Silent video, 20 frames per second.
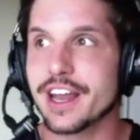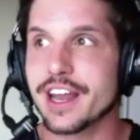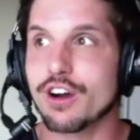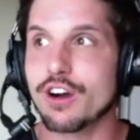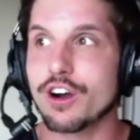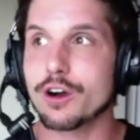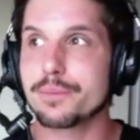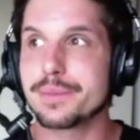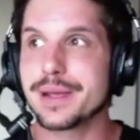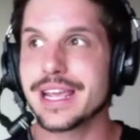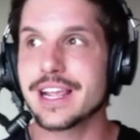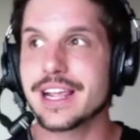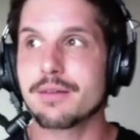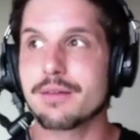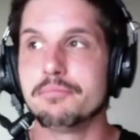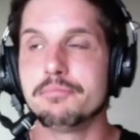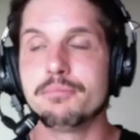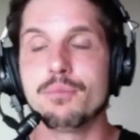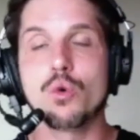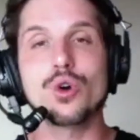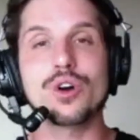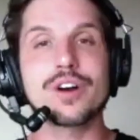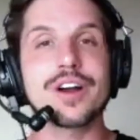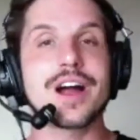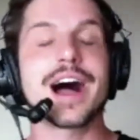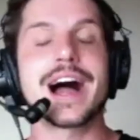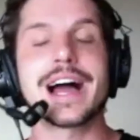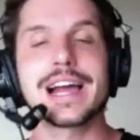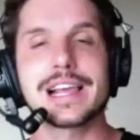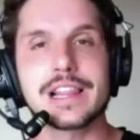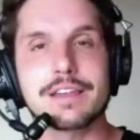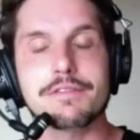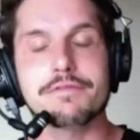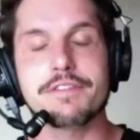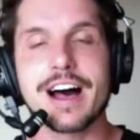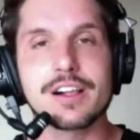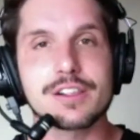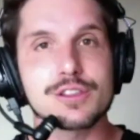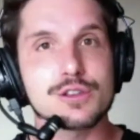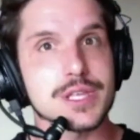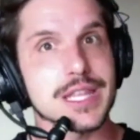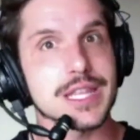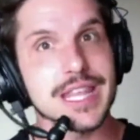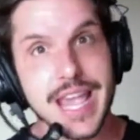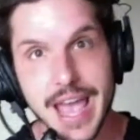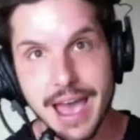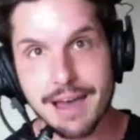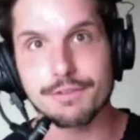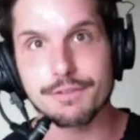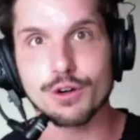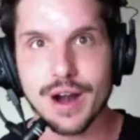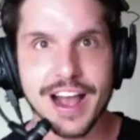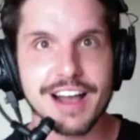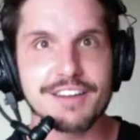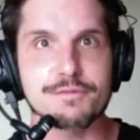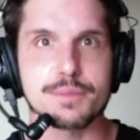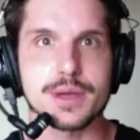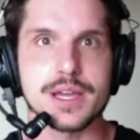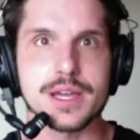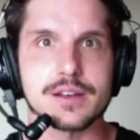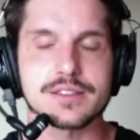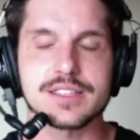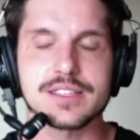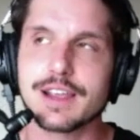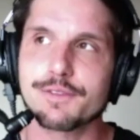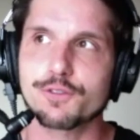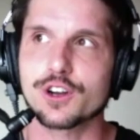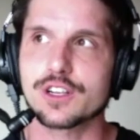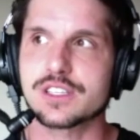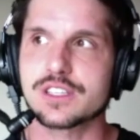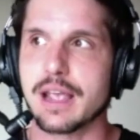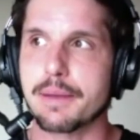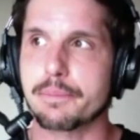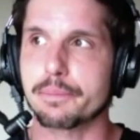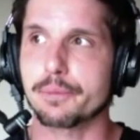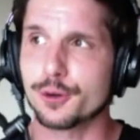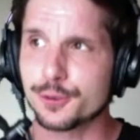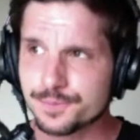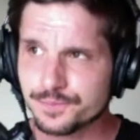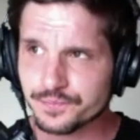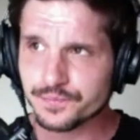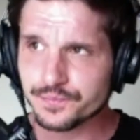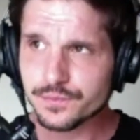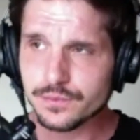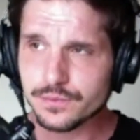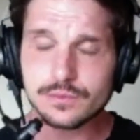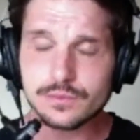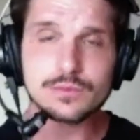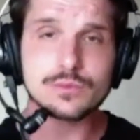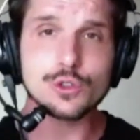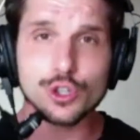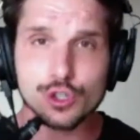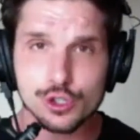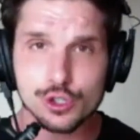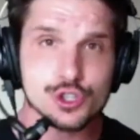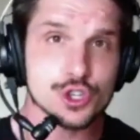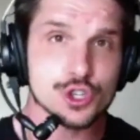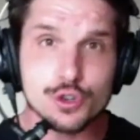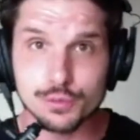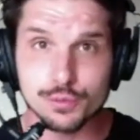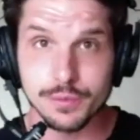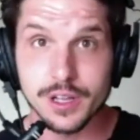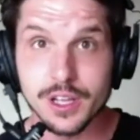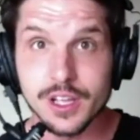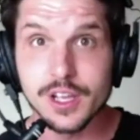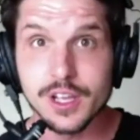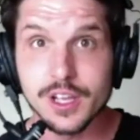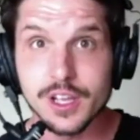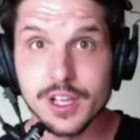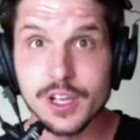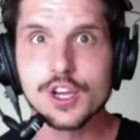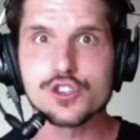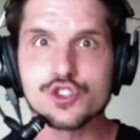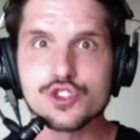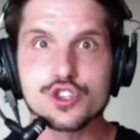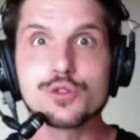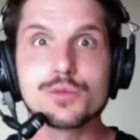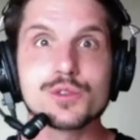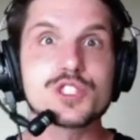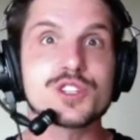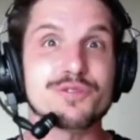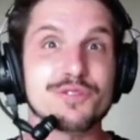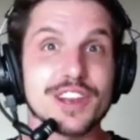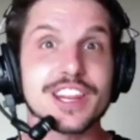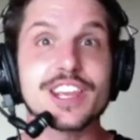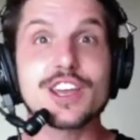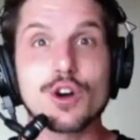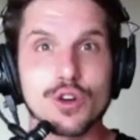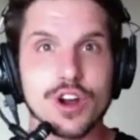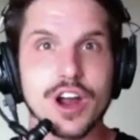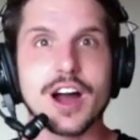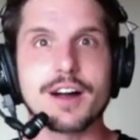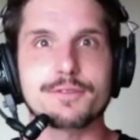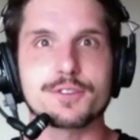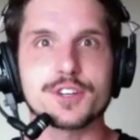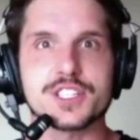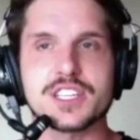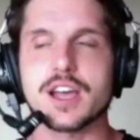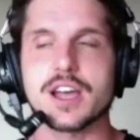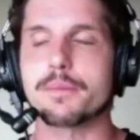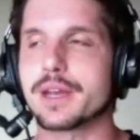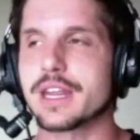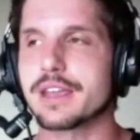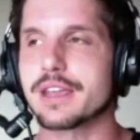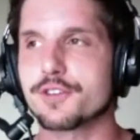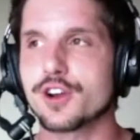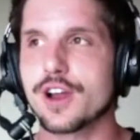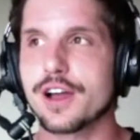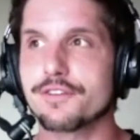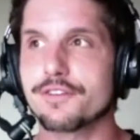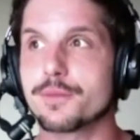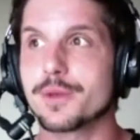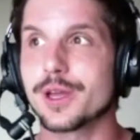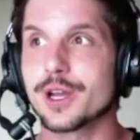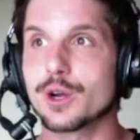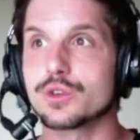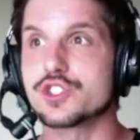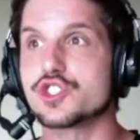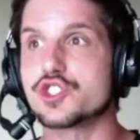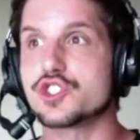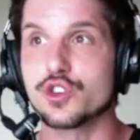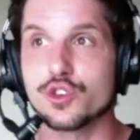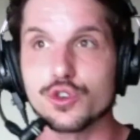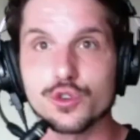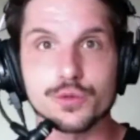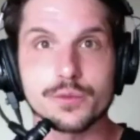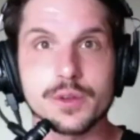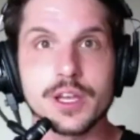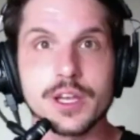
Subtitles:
are being more highly valued than they ever have been. Take, for example, Zoom. Zoom, it's a video conferencing company. If you're not familiar with Zoom,